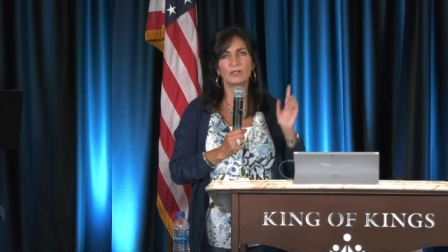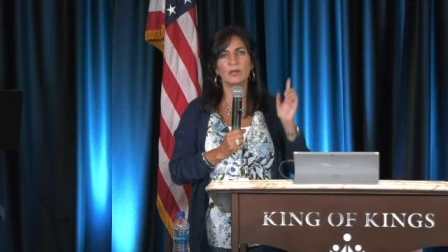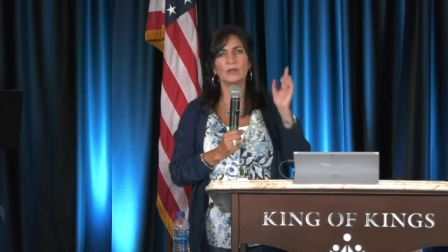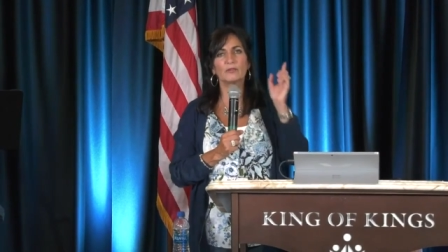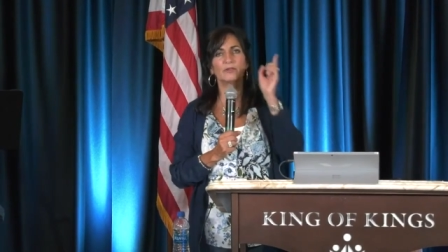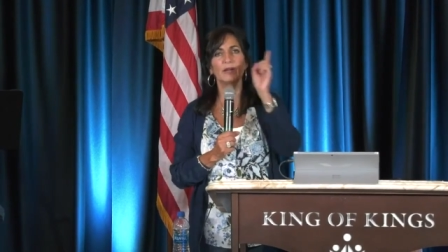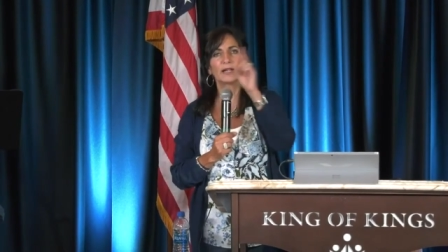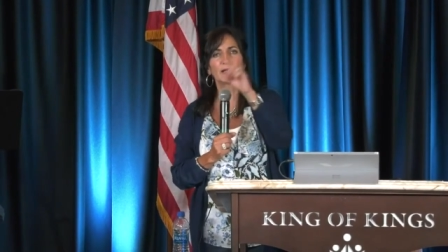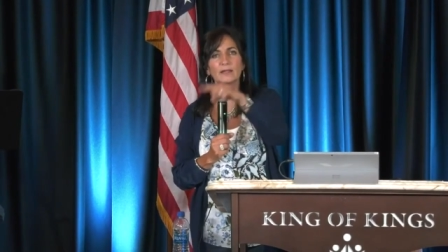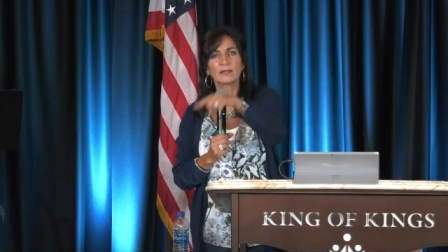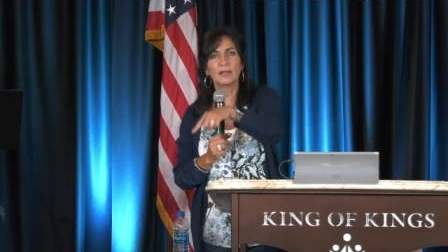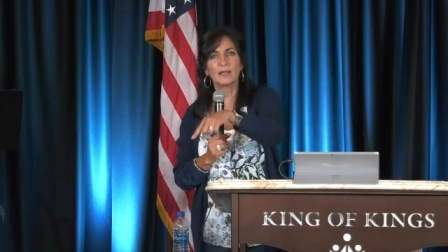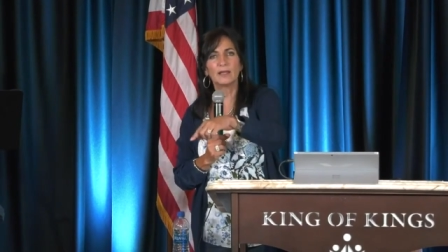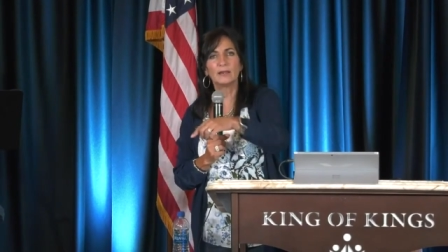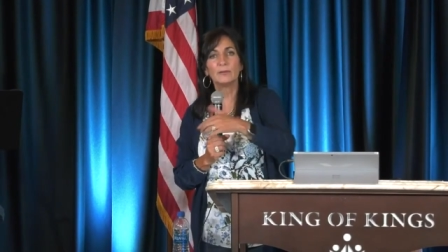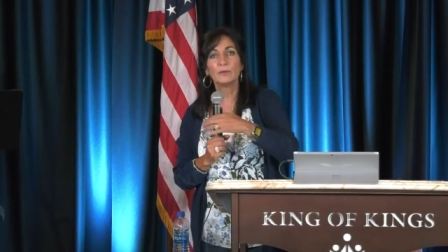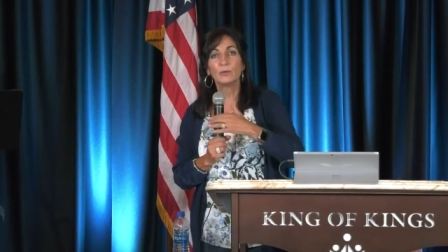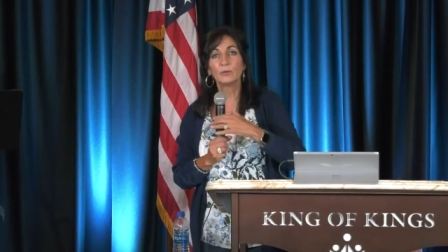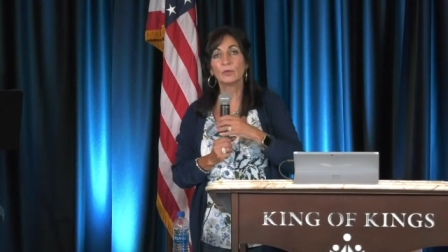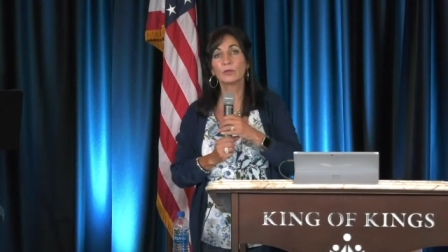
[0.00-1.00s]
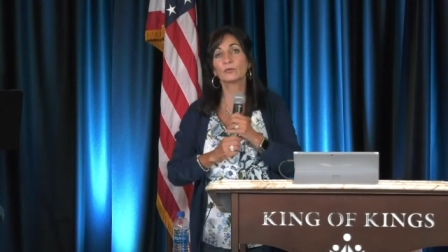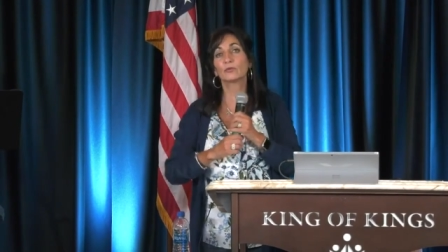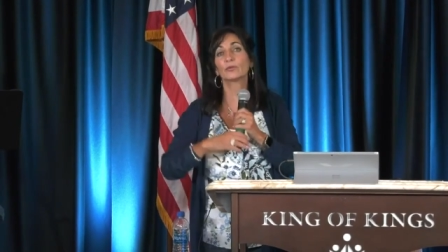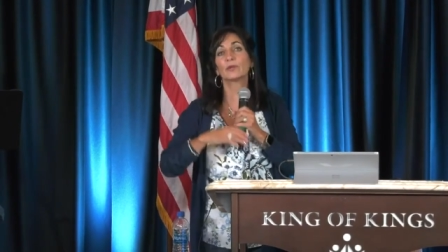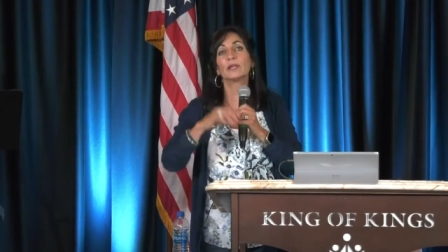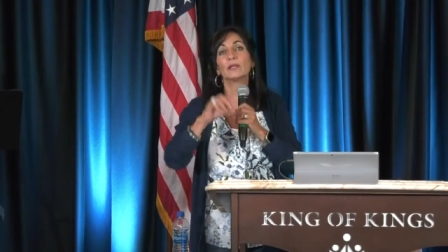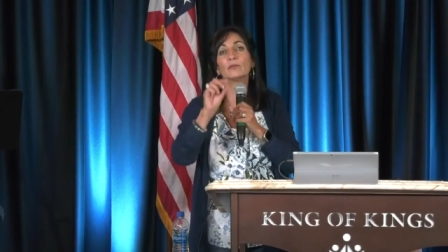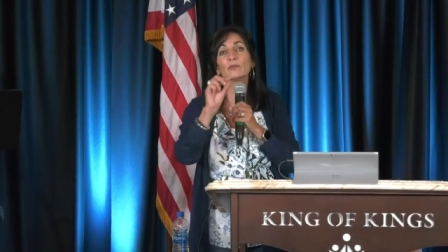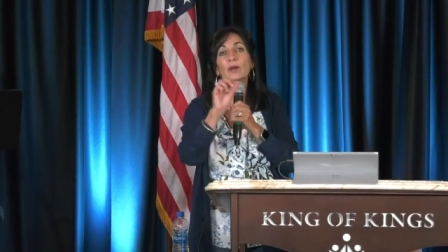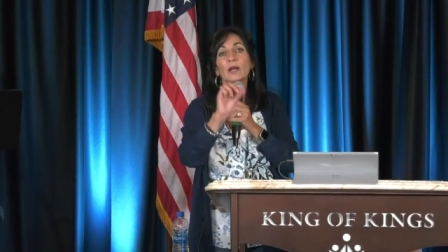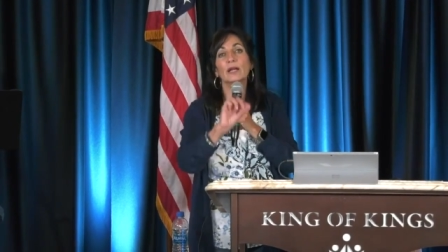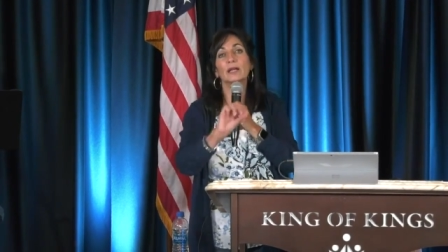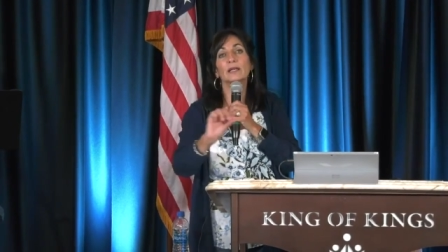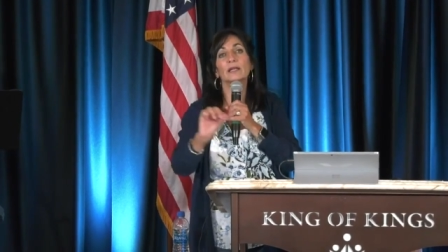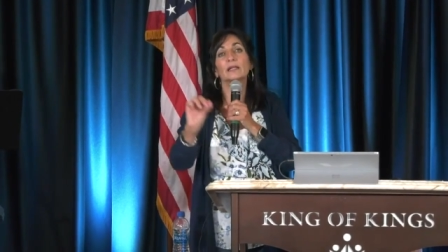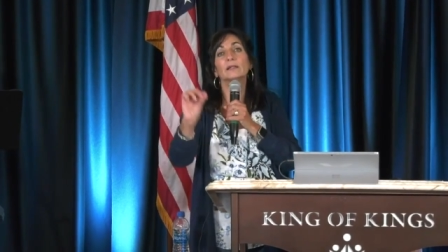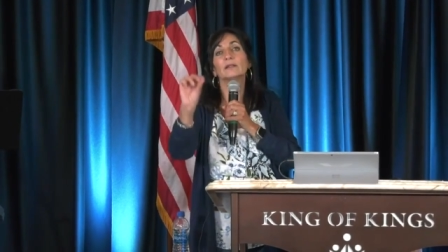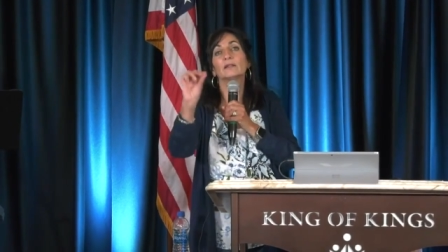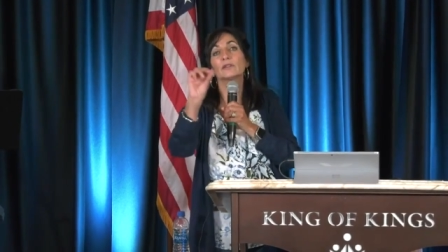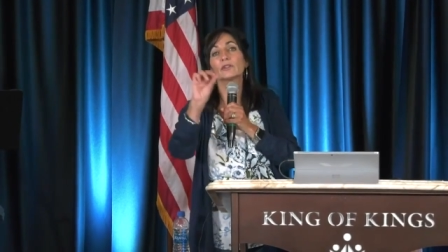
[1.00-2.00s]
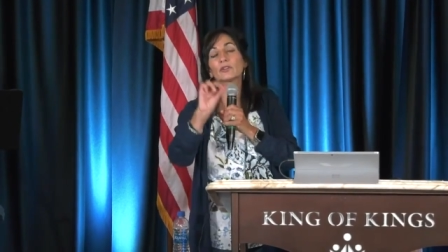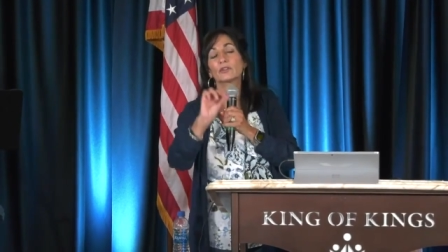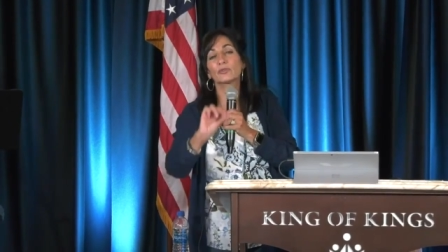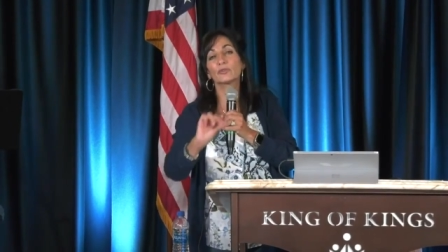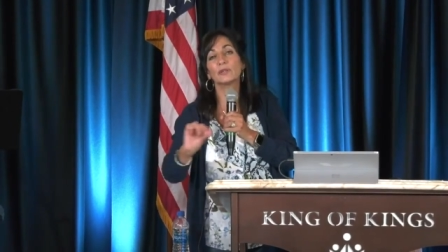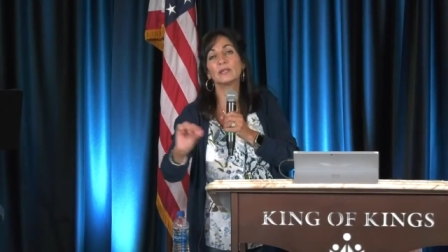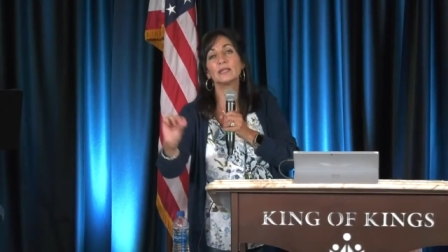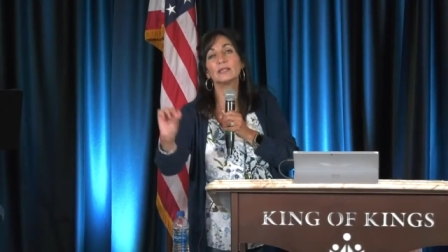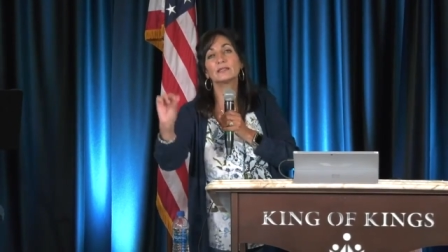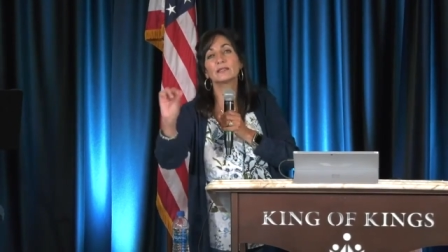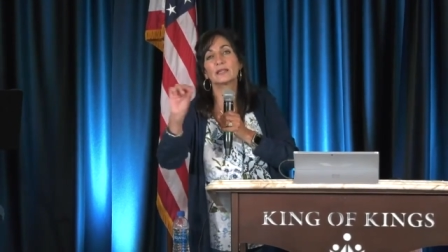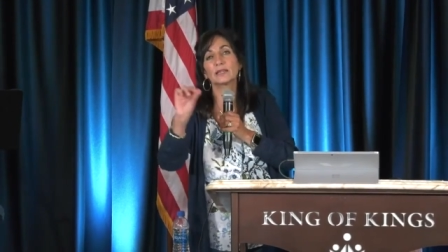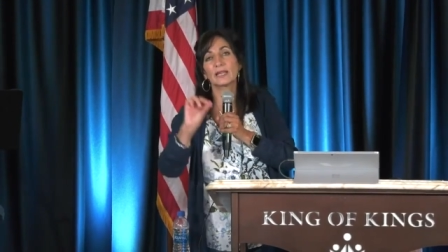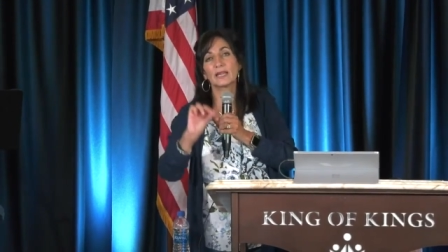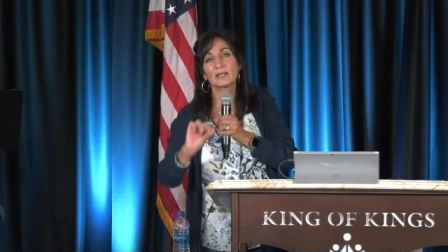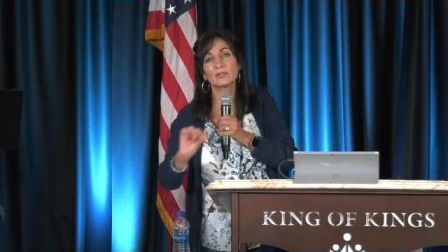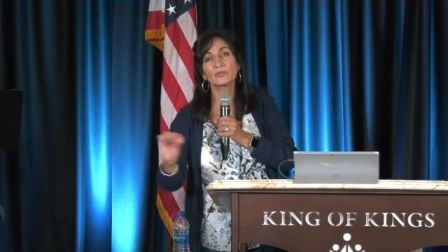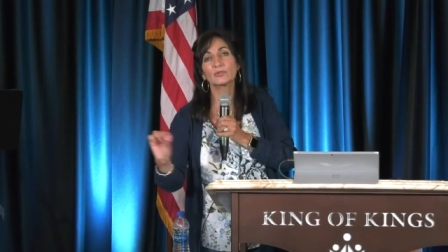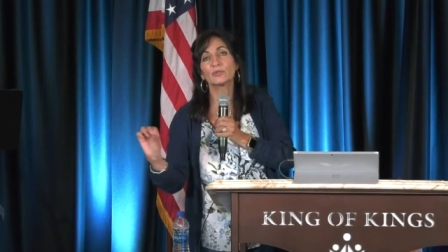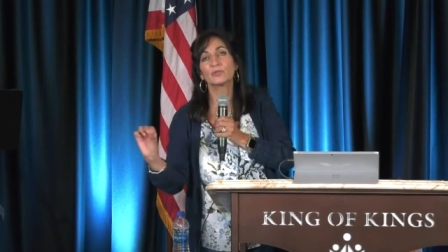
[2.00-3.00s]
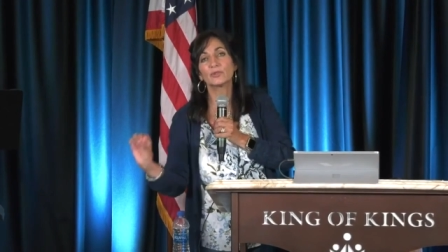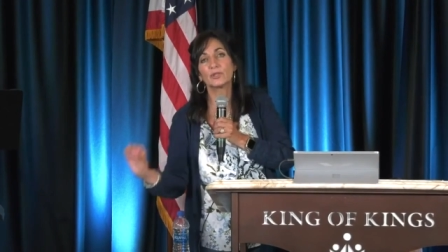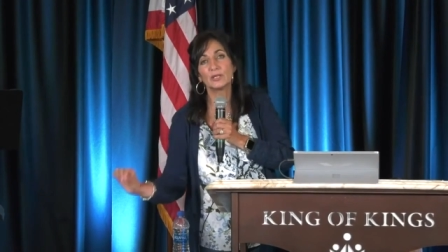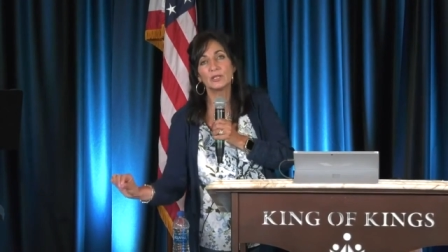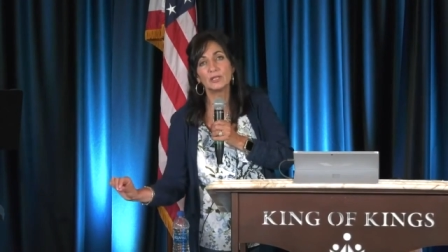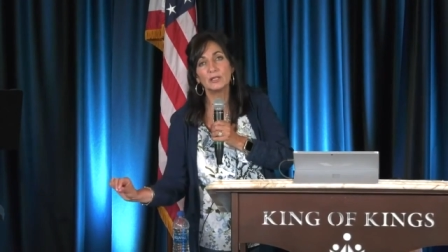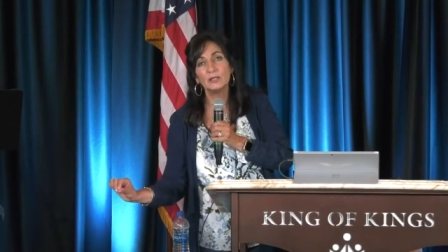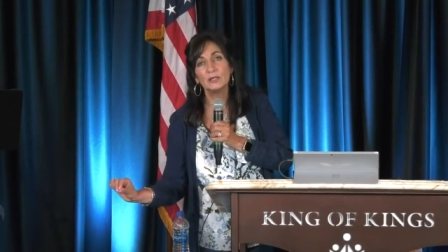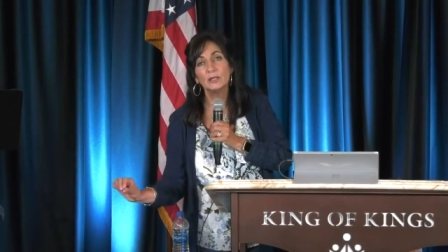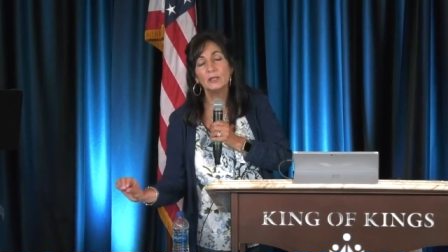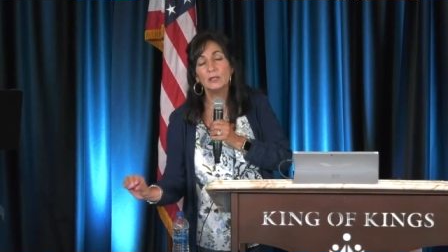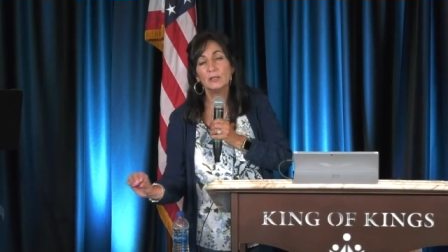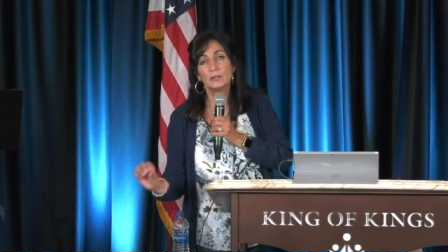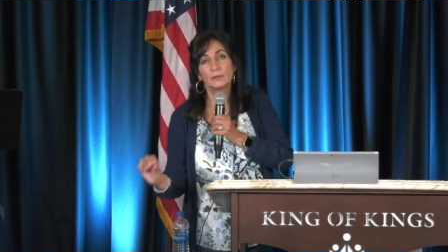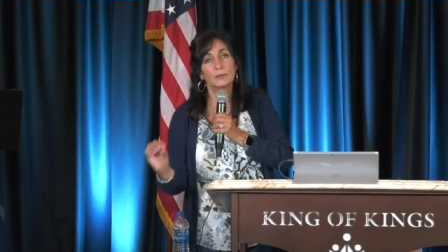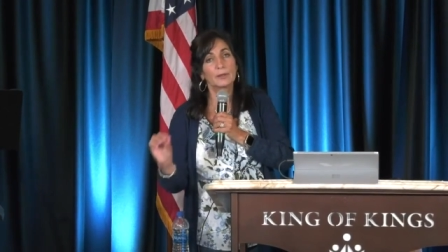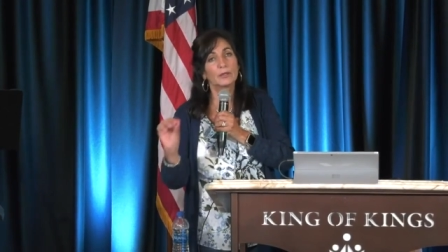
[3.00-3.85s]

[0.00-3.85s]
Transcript: redirect that. We're rewriting the decrees like Esther did,